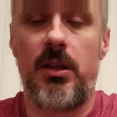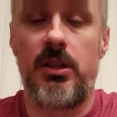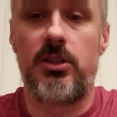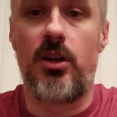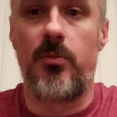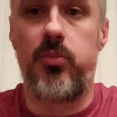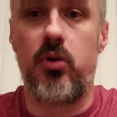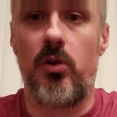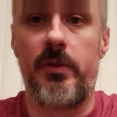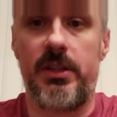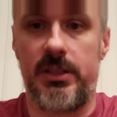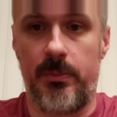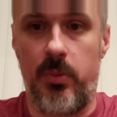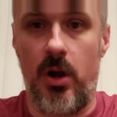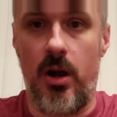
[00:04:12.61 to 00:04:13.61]
started pulling
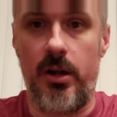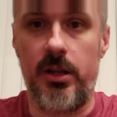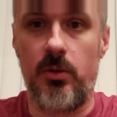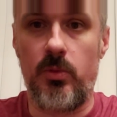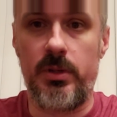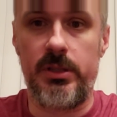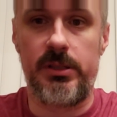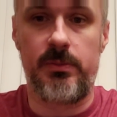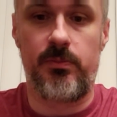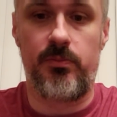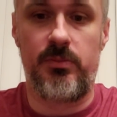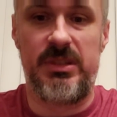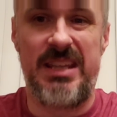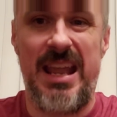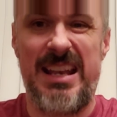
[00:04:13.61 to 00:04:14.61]
this apart, and it was
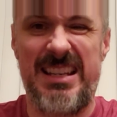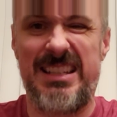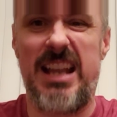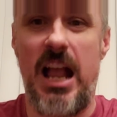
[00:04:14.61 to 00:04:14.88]
10